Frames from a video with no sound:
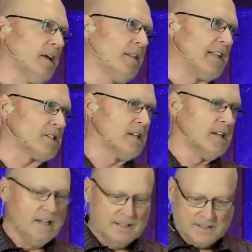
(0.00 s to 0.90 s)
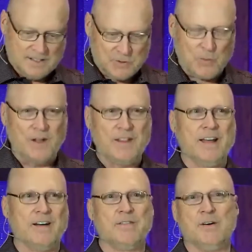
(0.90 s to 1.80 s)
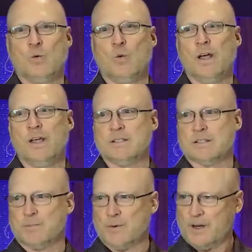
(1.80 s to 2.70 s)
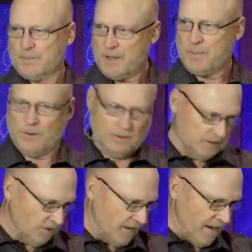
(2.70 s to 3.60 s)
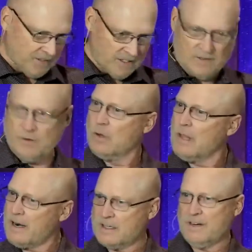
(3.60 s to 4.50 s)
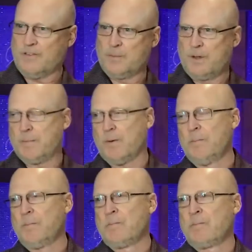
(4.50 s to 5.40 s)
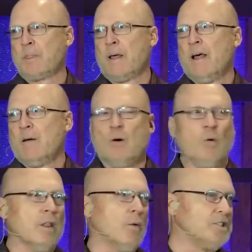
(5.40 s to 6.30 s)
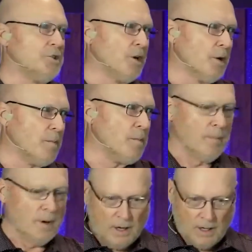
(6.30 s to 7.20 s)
And that's, this is why they have ways to bring people, you know, they have to interview a lot of different people but one of the ways you can remember